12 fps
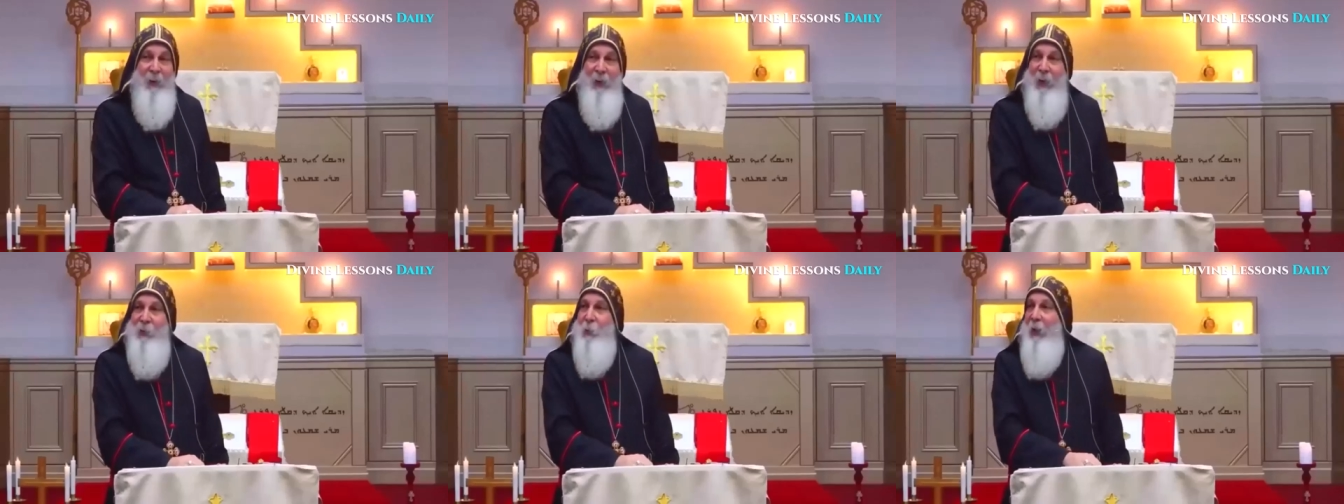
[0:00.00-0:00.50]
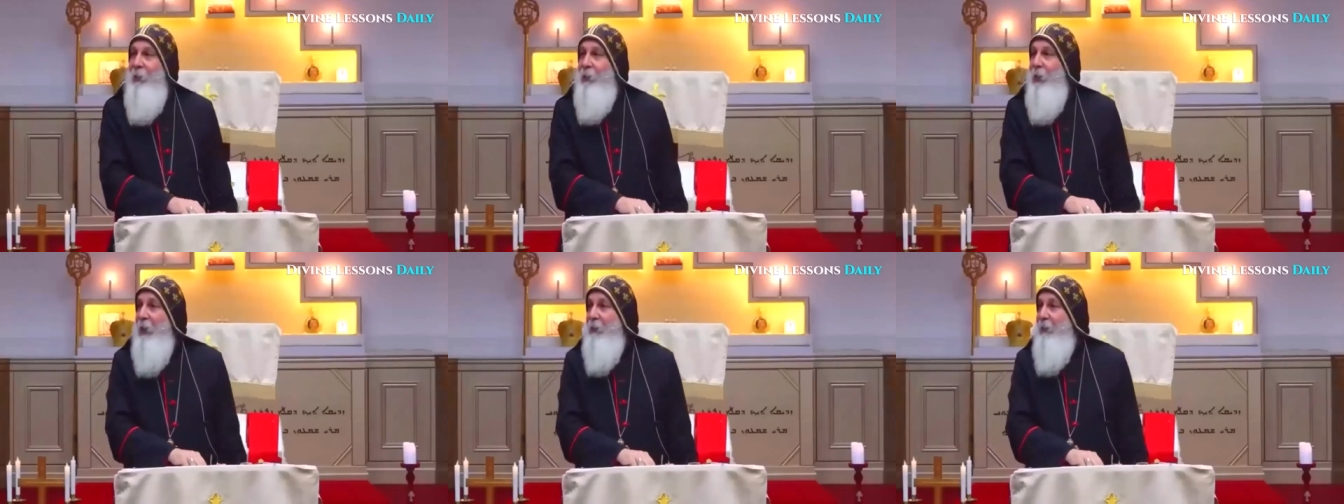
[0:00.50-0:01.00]
As one
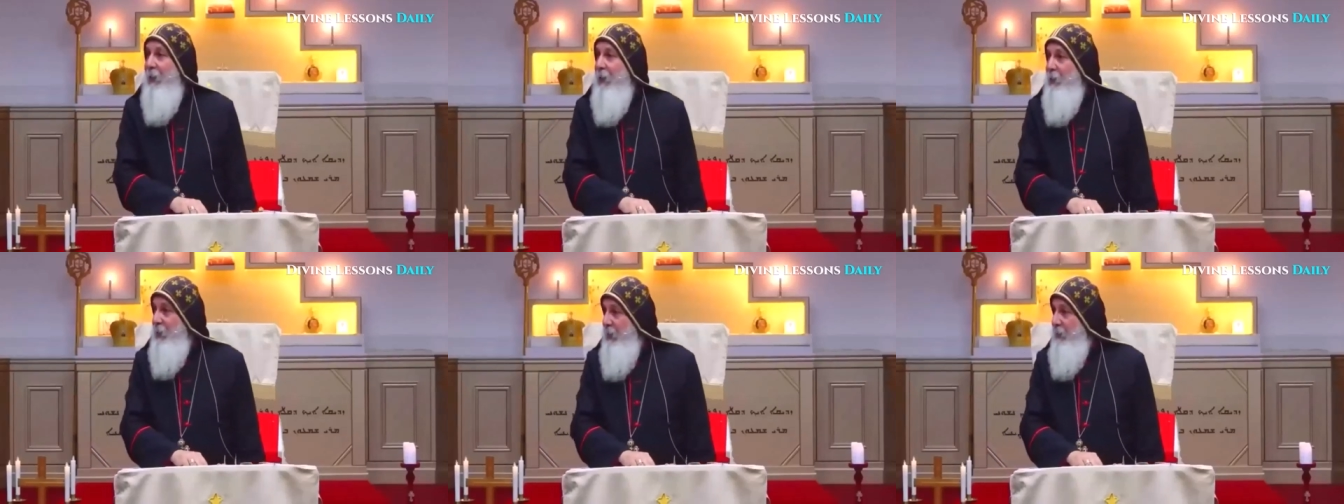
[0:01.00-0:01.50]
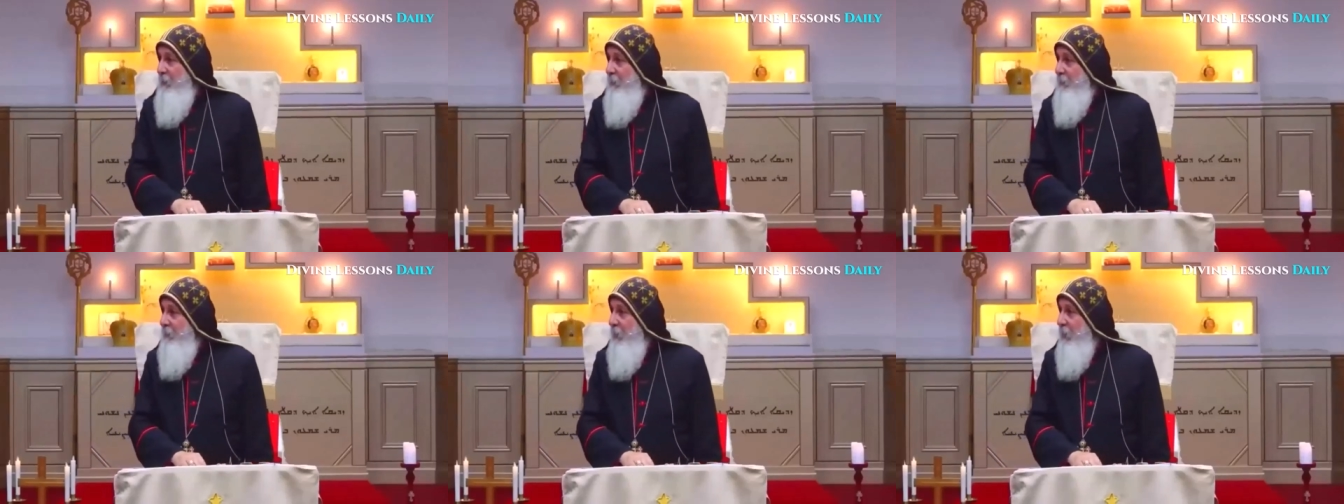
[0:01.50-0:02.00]
church father said,
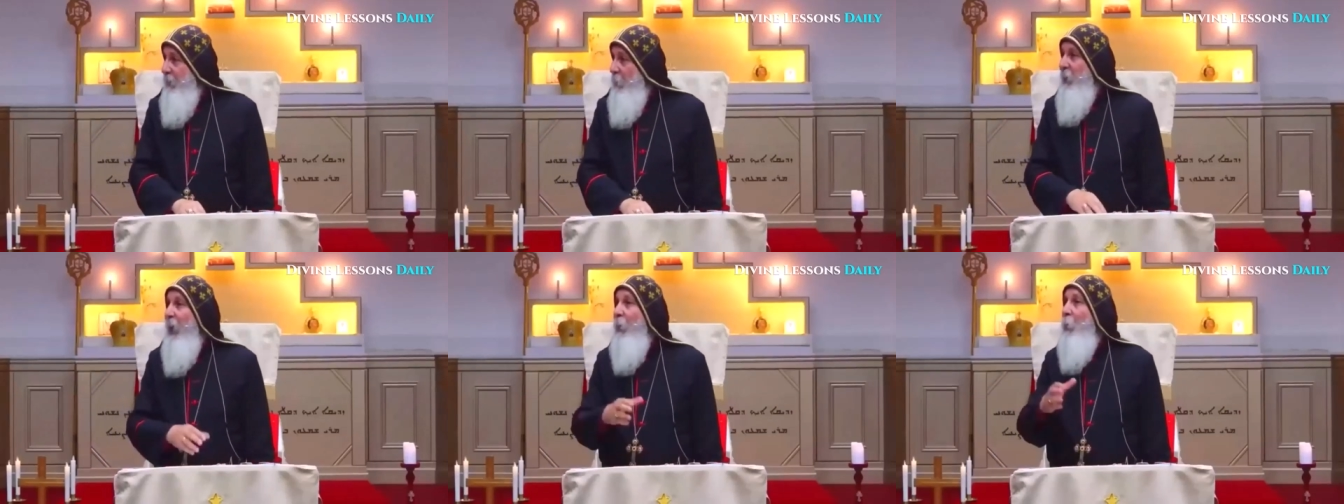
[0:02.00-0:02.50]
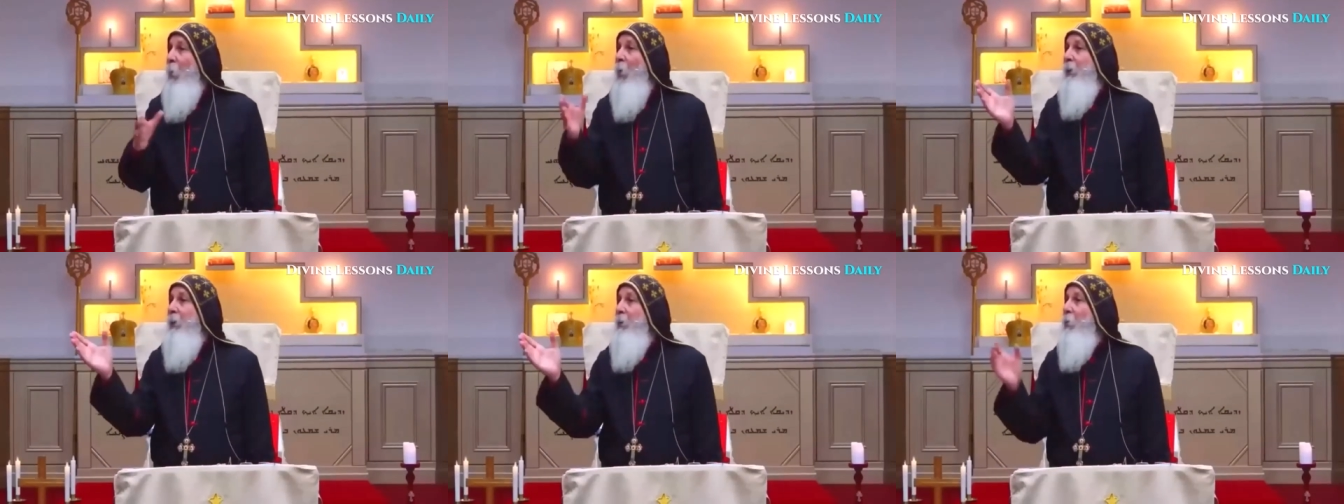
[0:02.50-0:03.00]
we are
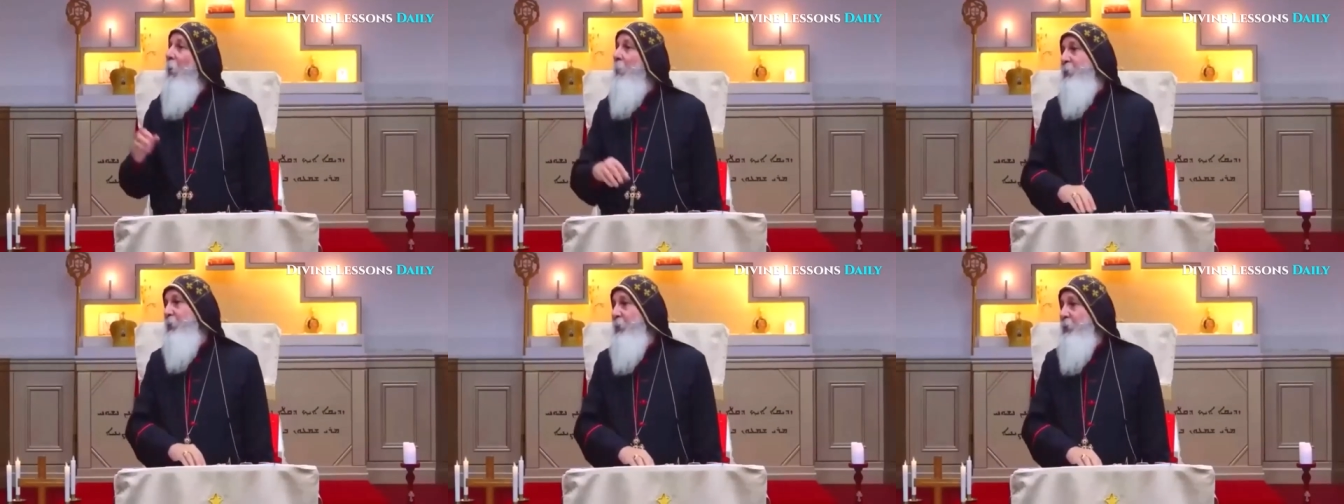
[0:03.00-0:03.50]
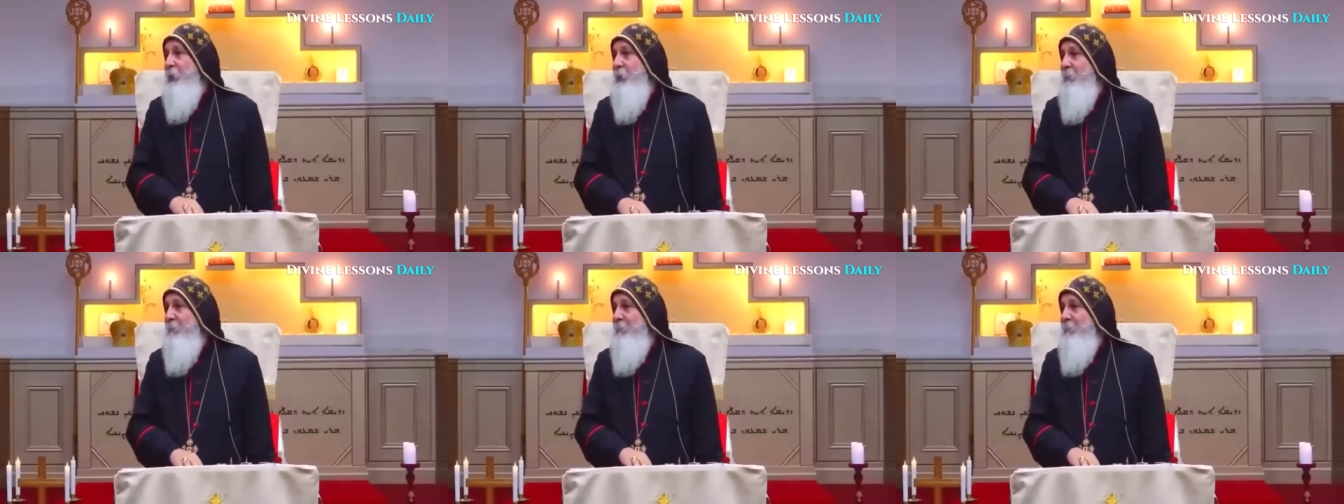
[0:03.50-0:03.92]
walking corpses.